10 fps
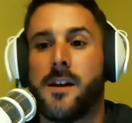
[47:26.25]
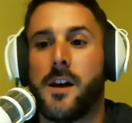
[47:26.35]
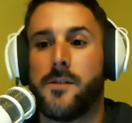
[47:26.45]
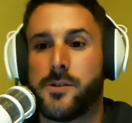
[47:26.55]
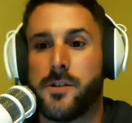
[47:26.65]

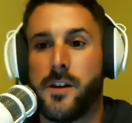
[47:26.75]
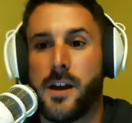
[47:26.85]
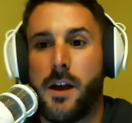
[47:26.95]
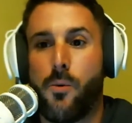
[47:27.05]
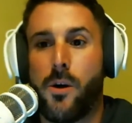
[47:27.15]
and they're just
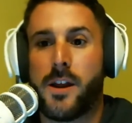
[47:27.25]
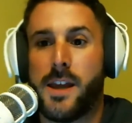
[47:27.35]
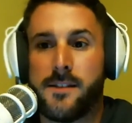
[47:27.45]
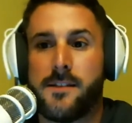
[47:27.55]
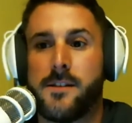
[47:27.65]
like, I want to
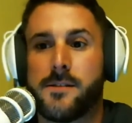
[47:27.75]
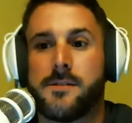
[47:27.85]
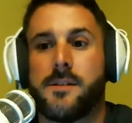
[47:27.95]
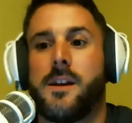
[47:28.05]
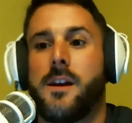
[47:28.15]
get
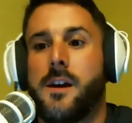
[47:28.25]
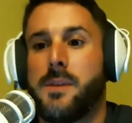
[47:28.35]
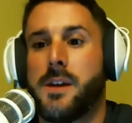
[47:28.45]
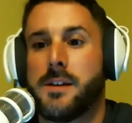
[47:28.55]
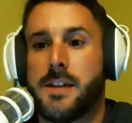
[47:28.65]
this
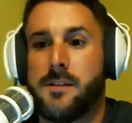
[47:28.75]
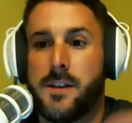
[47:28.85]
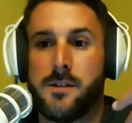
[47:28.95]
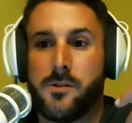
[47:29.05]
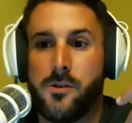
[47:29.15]
because I
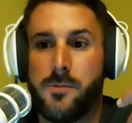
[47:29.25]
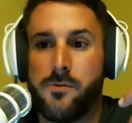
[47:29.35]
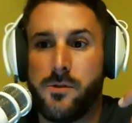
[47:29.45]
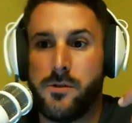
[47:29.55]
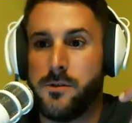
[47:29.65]
think it's going to
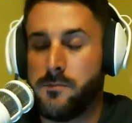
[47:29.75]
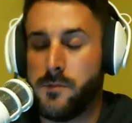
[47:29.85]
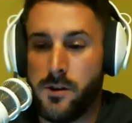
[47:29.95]
be really,